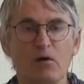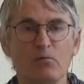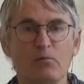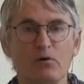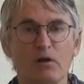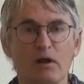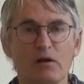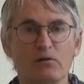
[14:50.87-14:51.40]

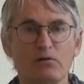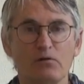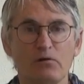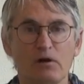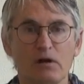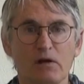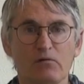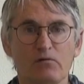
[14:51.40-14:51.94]
would like to
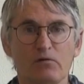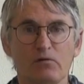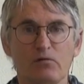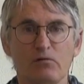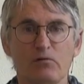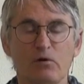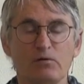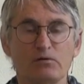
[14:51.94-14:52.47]
kind of
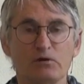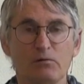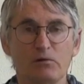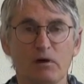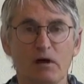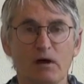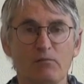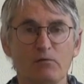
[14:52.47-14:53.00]
devote some
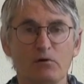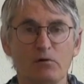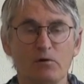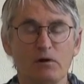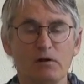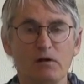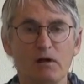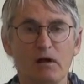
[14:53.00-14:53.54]
time to
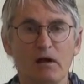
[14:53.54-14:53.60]
it.